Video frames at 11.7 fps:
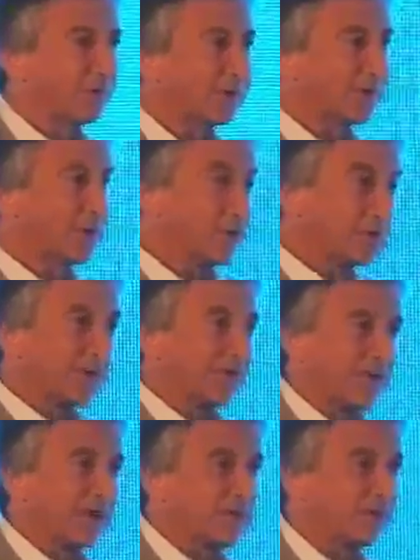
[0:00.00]
people using
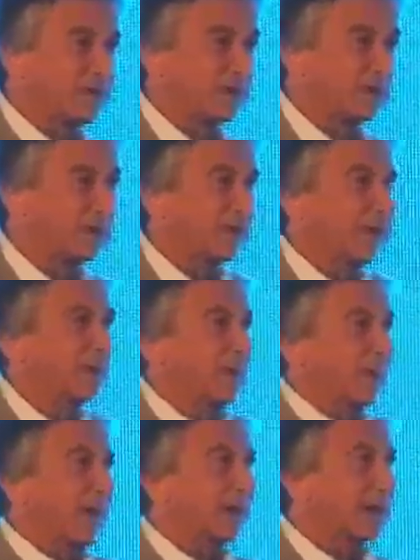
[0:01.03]
Facebook
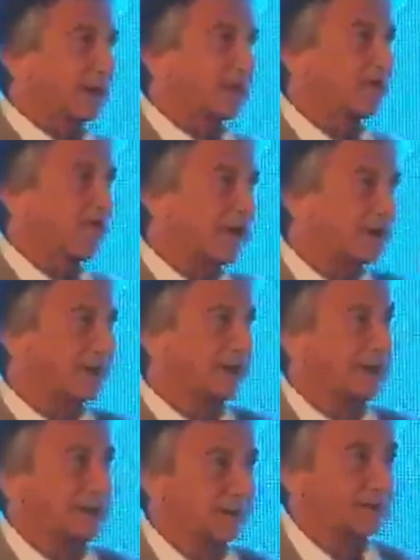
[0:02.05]
and an
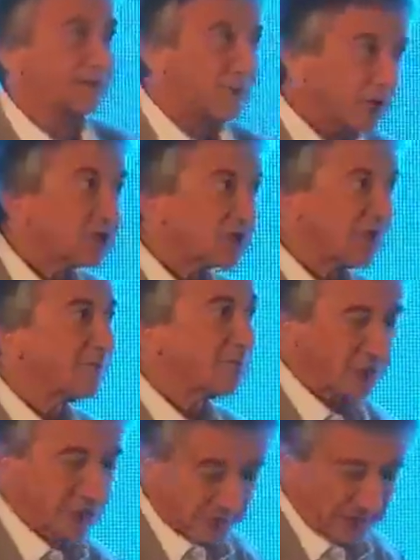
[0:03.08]
incredible consumption of